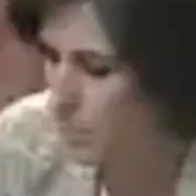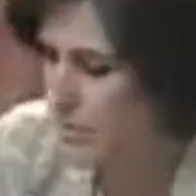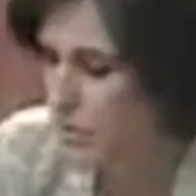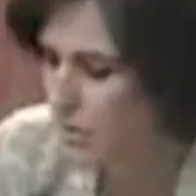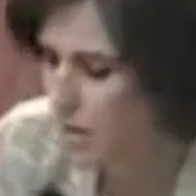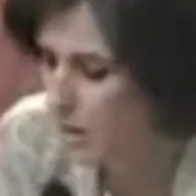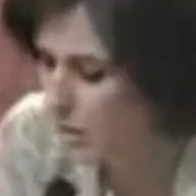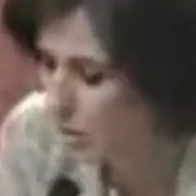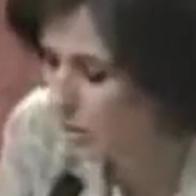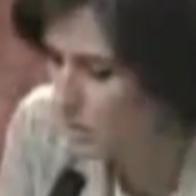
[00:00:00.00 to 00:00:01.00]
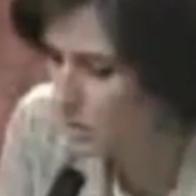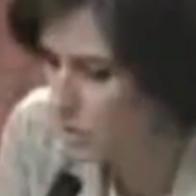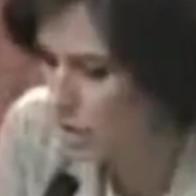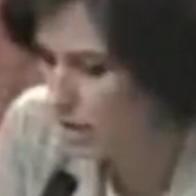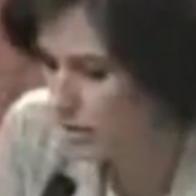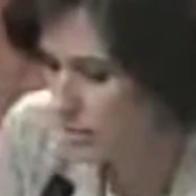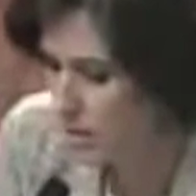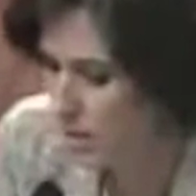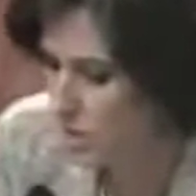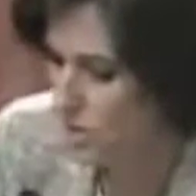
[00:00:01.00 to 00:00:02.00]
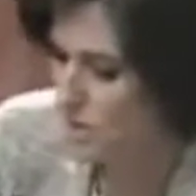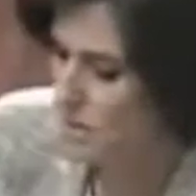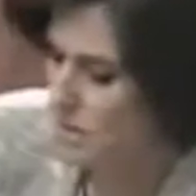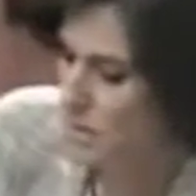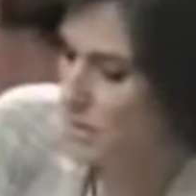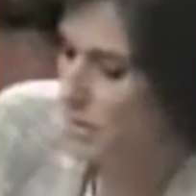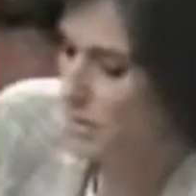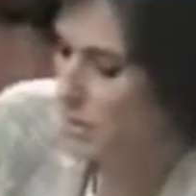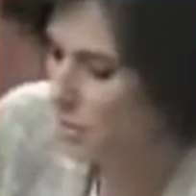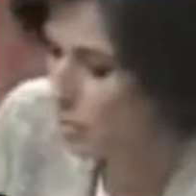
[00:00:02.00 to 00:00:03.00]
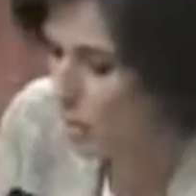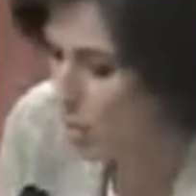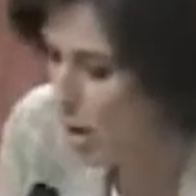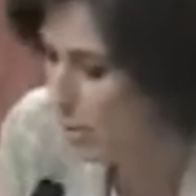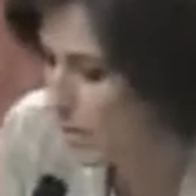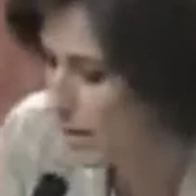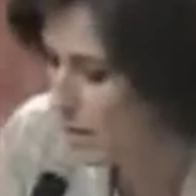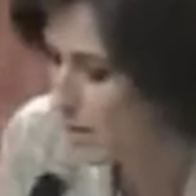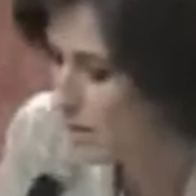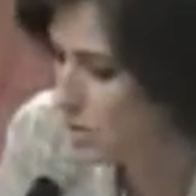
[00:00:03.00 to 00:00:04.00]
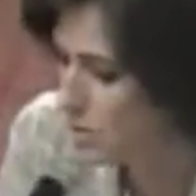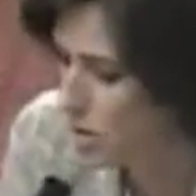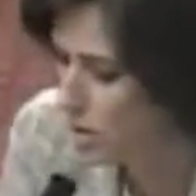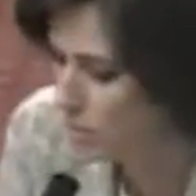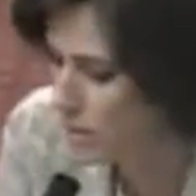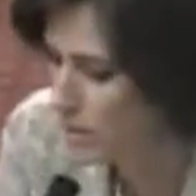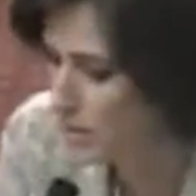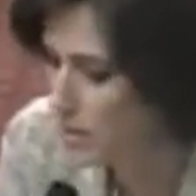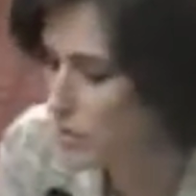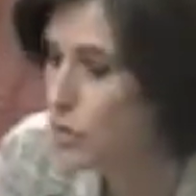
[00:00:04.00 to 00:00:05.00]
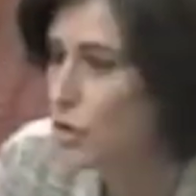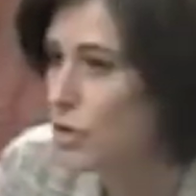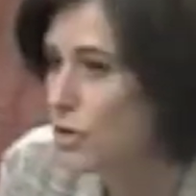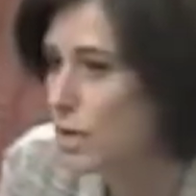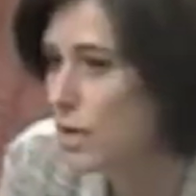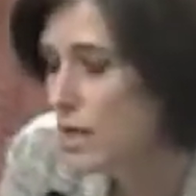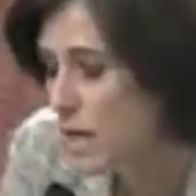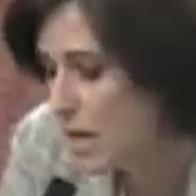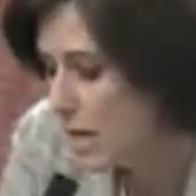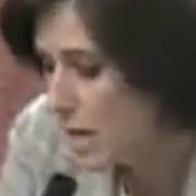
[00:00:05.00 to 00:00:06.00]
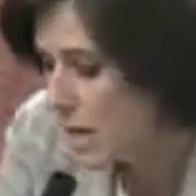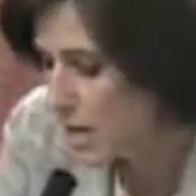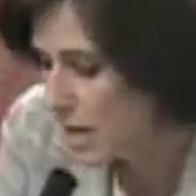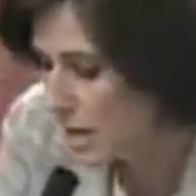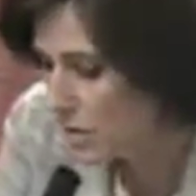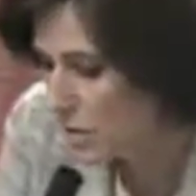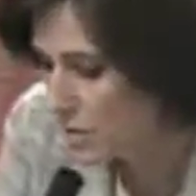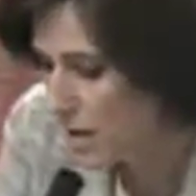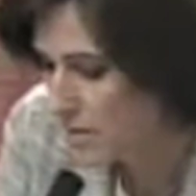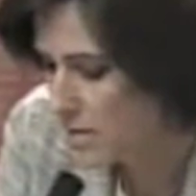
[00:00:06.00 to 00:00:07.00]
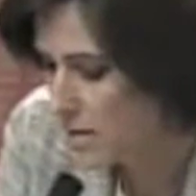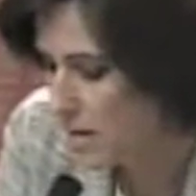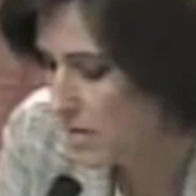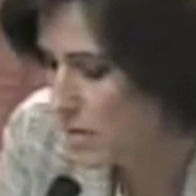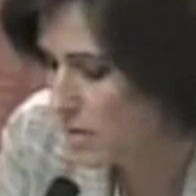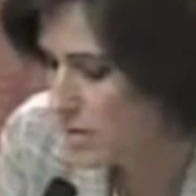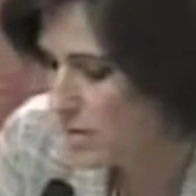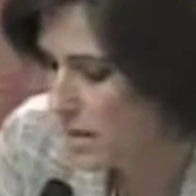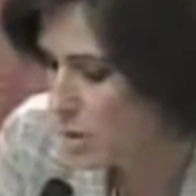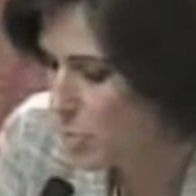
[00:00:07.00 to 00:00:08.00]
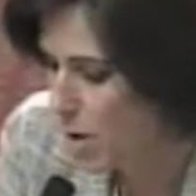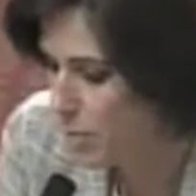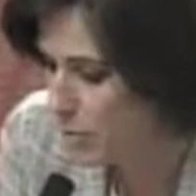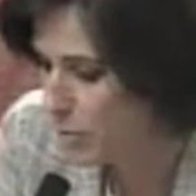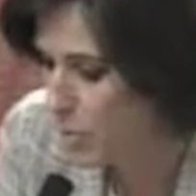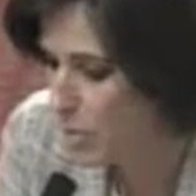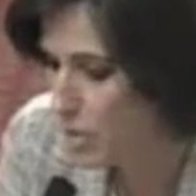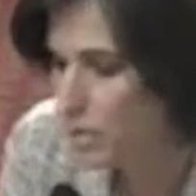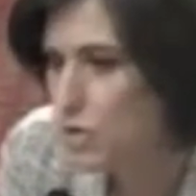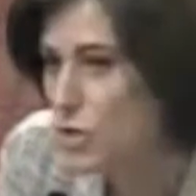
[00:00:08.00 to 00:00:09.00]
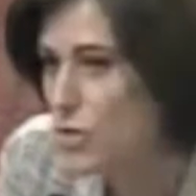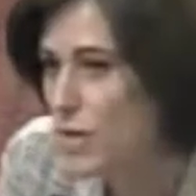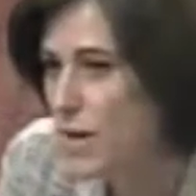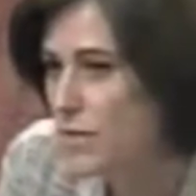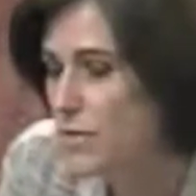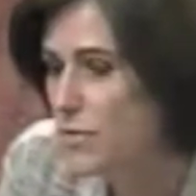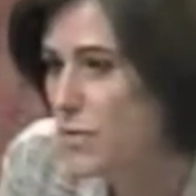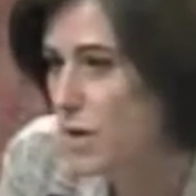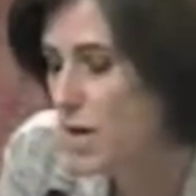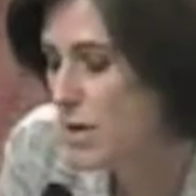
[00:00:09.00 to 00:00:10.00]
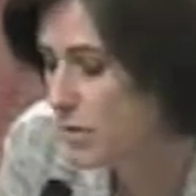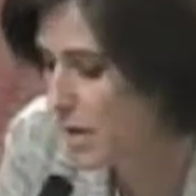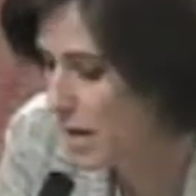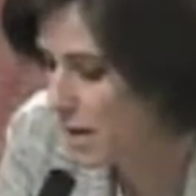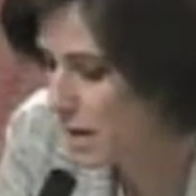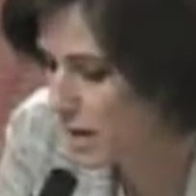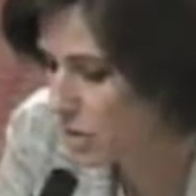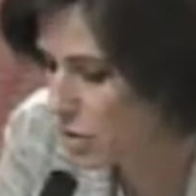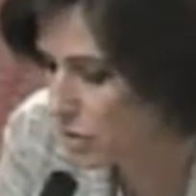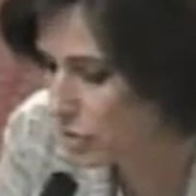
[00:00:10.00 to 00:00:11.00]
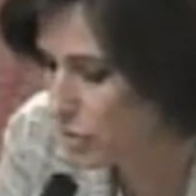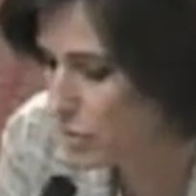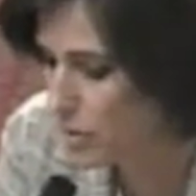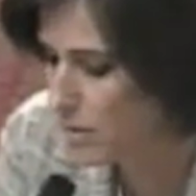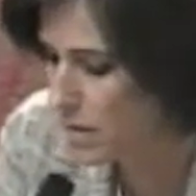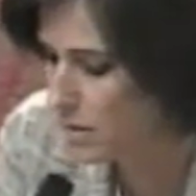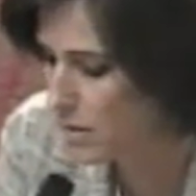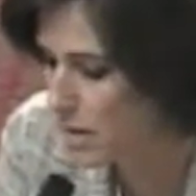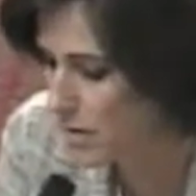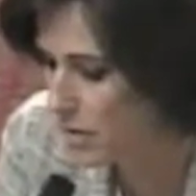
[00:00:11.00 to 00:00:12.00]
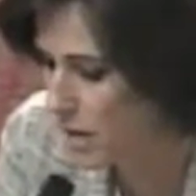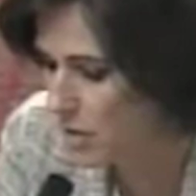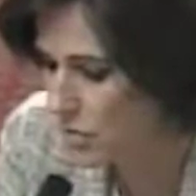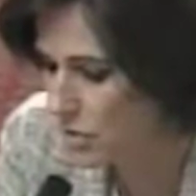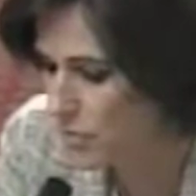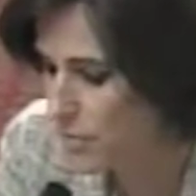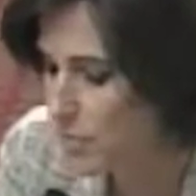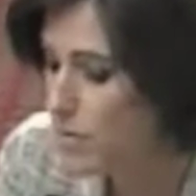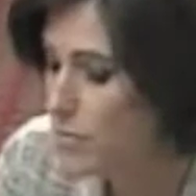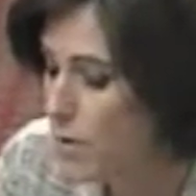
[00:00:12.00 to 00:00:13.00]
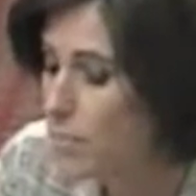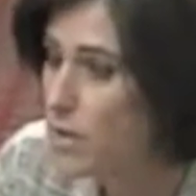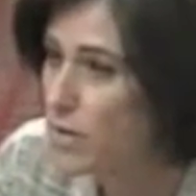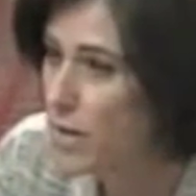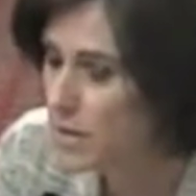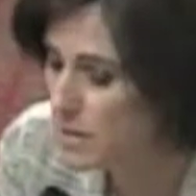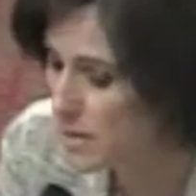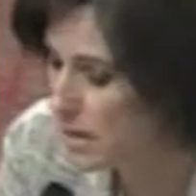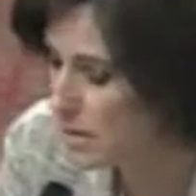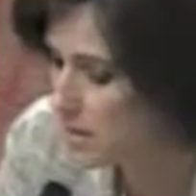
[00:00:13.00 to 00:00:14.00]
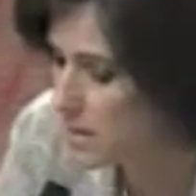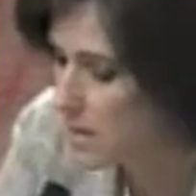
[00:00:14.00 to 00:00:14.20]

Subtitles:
international child abduction is a serious and growing problem that continues to harm parents and their children. In 2010, the U.S. State Department reported 2,488 children were abducted to other countries from the United States.